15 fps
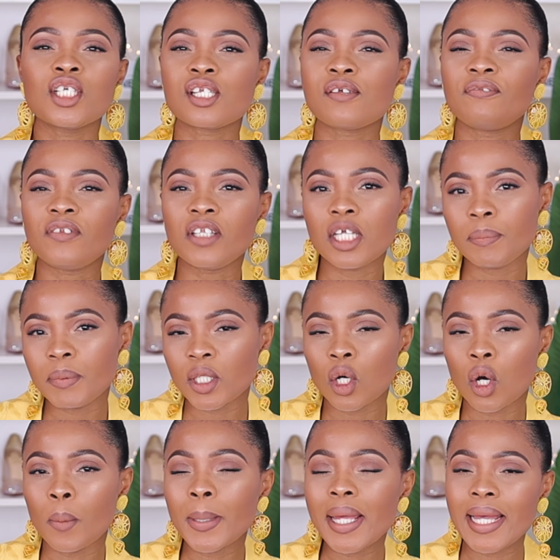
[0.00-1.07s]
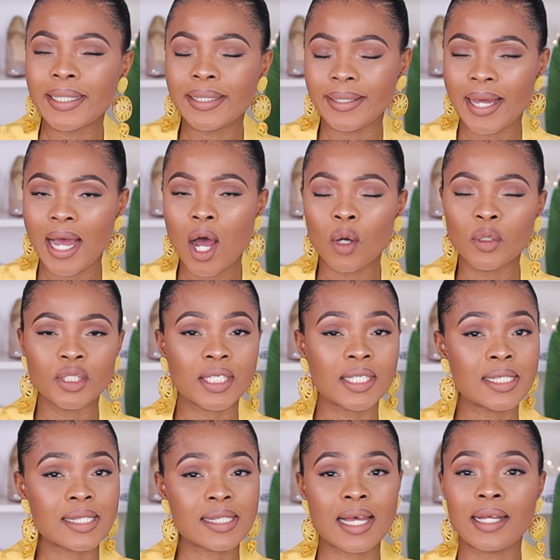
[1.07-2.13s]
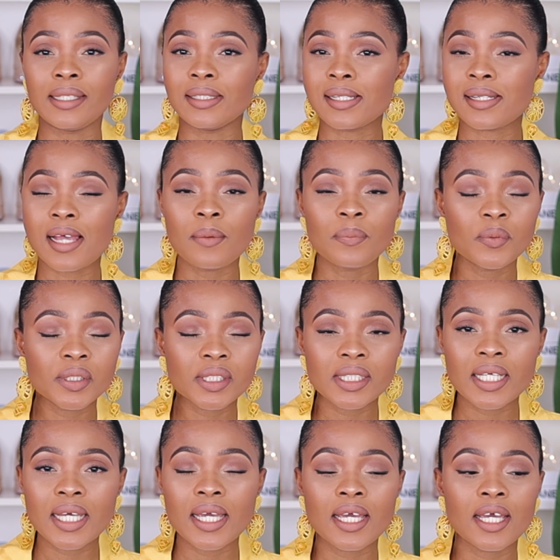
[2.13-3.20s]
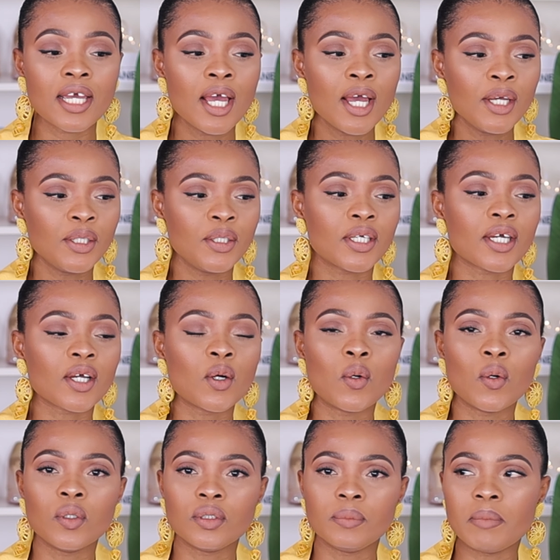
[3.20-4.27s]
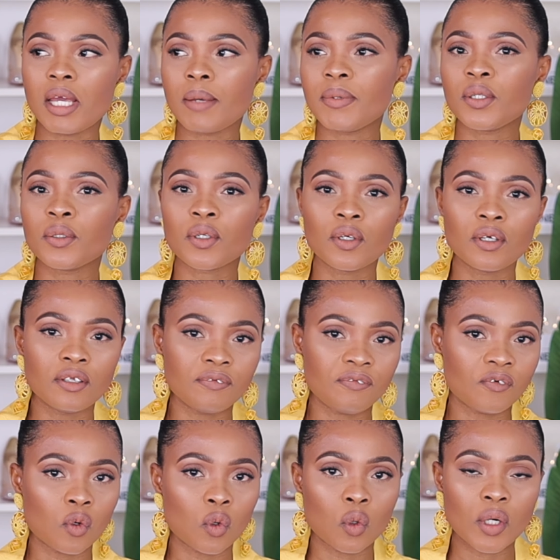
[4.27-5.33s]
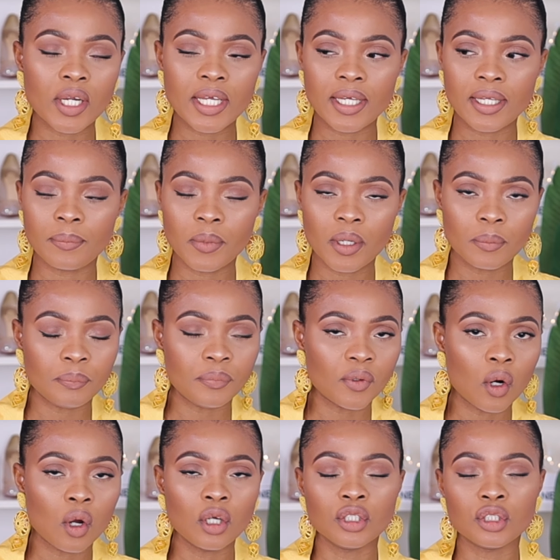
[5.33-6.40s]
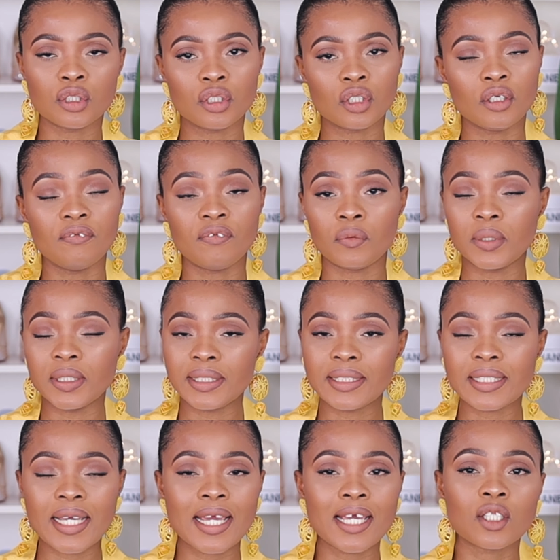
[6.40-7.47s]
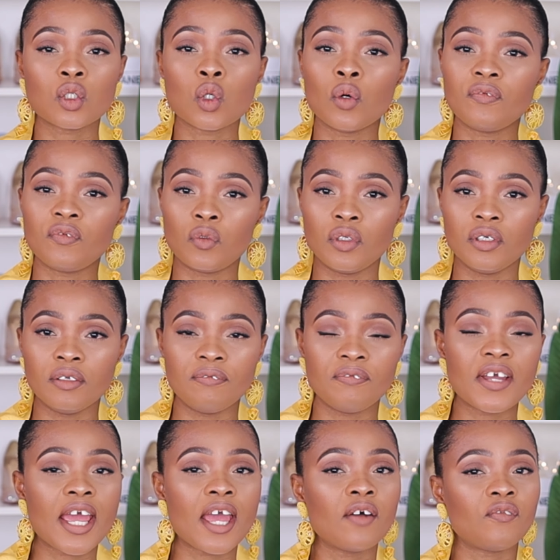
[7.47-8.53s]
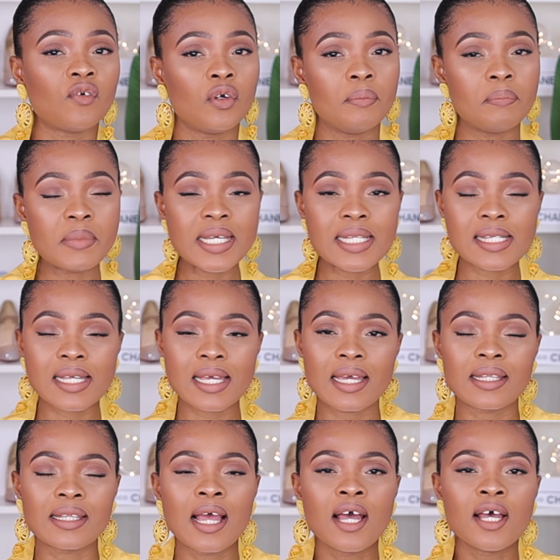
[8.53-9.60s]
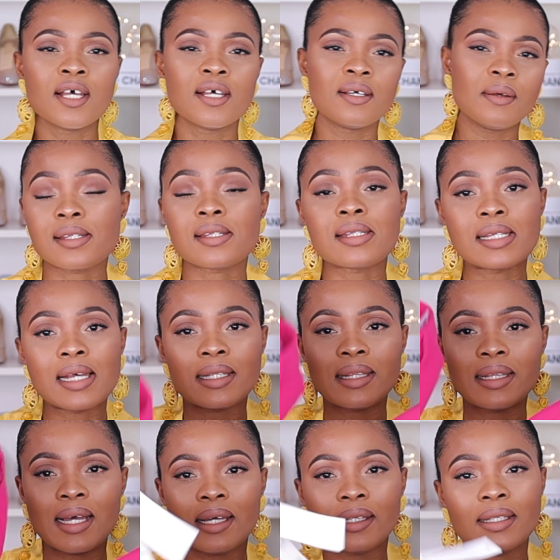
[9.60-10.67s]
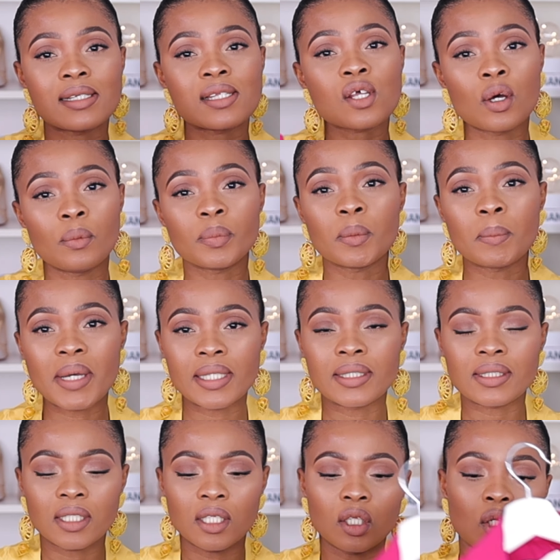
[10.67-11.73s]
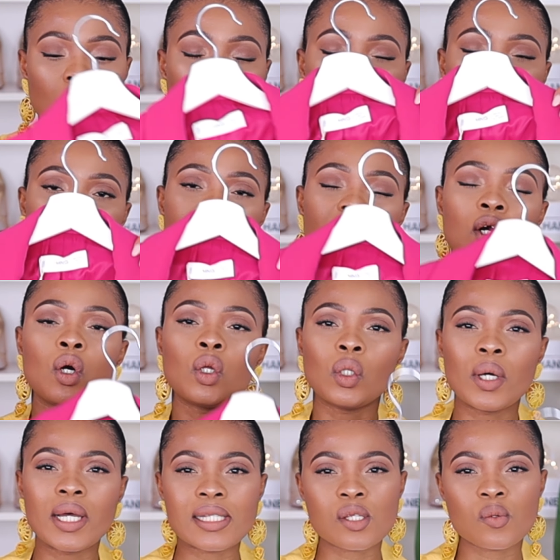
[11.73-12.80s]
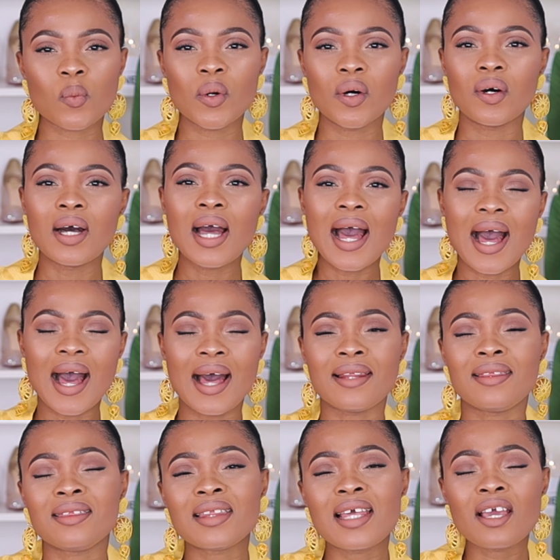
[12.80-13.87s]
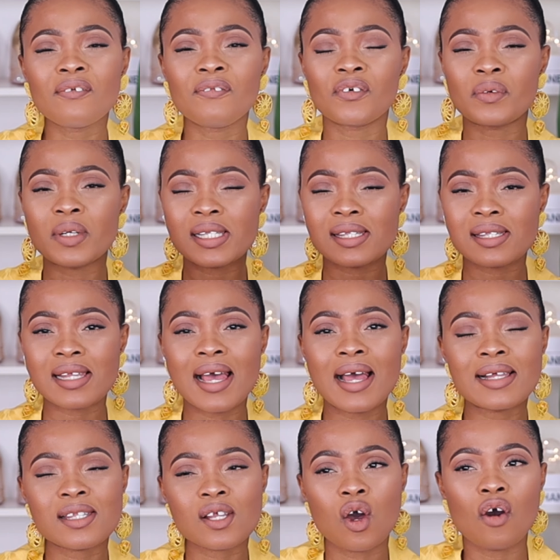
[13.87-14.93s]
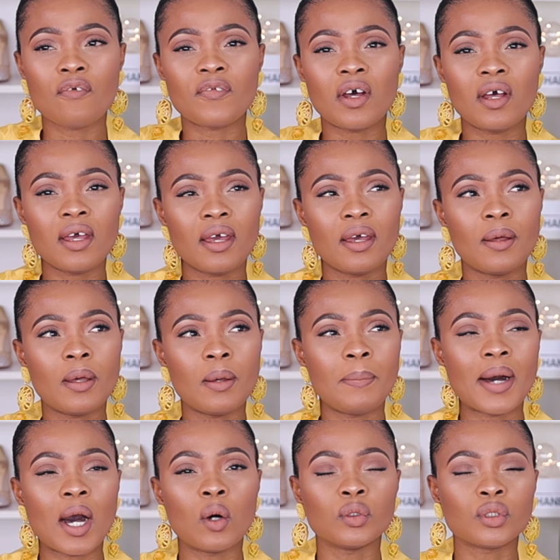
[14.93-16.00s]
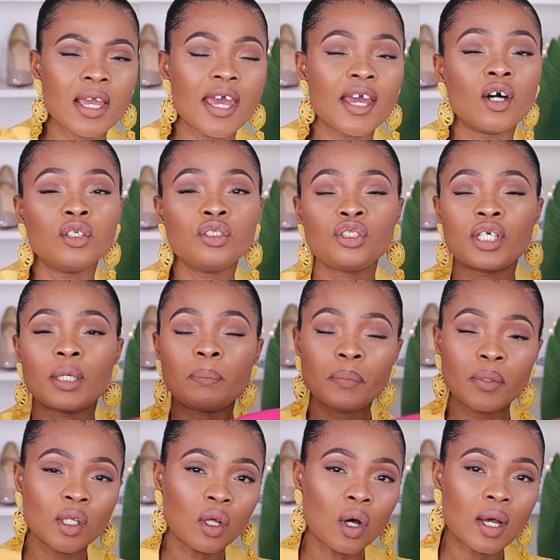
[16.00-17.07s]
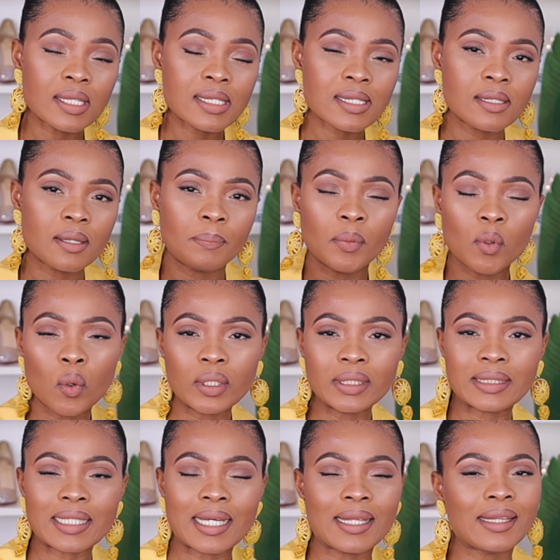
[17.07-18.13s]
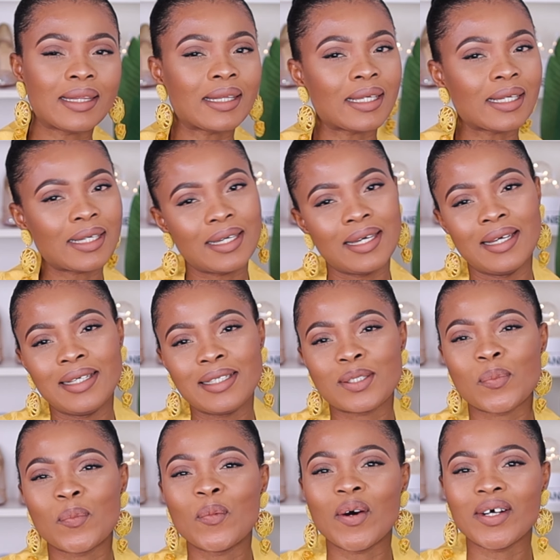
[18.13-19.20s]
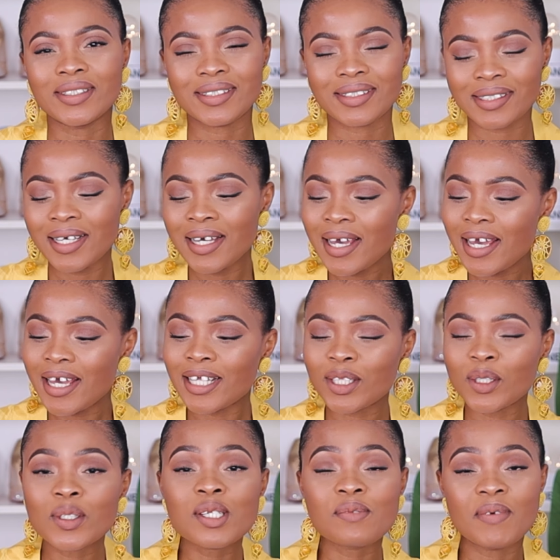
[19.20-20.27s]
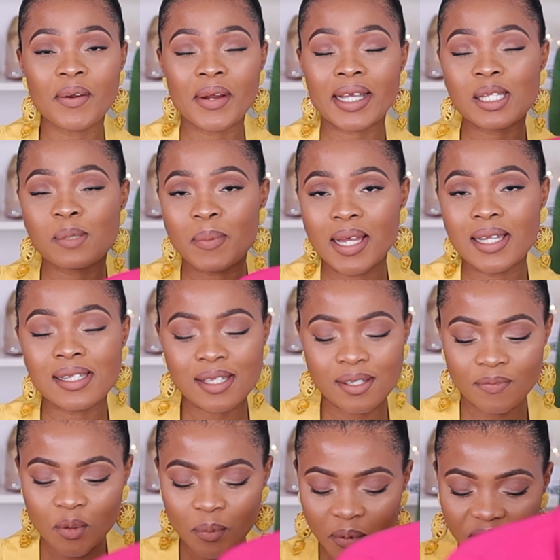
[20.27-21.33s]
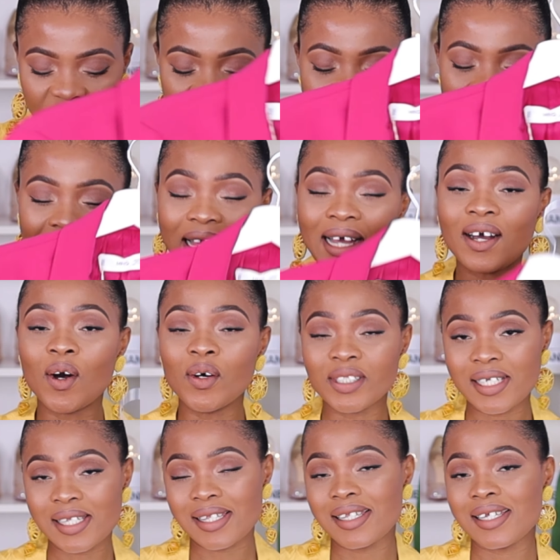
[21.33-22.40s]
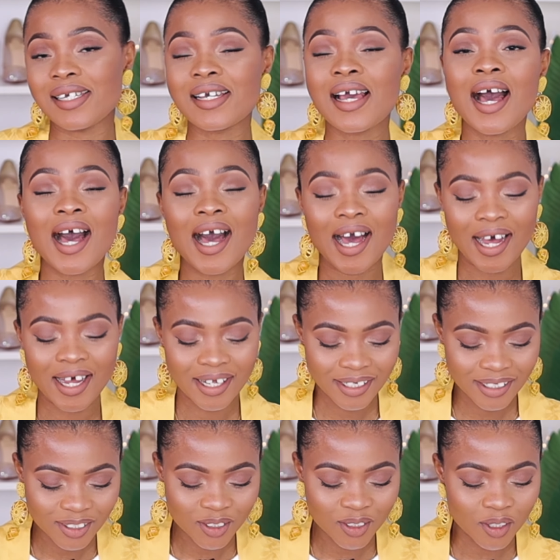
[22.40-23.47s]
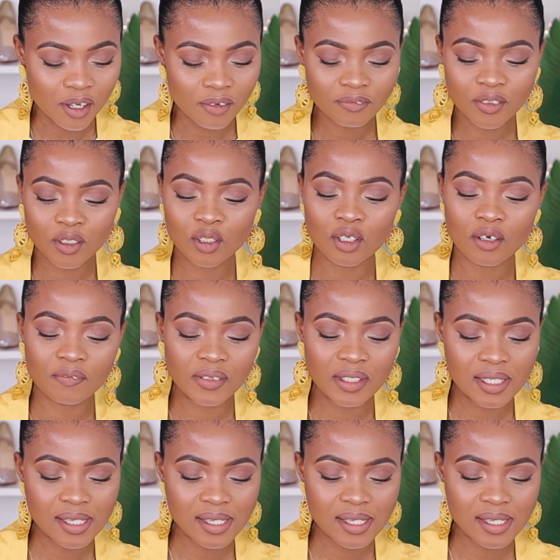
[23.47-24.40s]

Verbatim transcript: just flip it up and down. You can style it separately. You can go, maybe you're going for a, a brunch, you're going for a date, or for an event, for a meeting. A set like this complements a lot, and the color as well. I think for a set of uh, about one hundred plus the boards, I think it's worth it. Looks very expensive, to be frank. Honestly, I love love the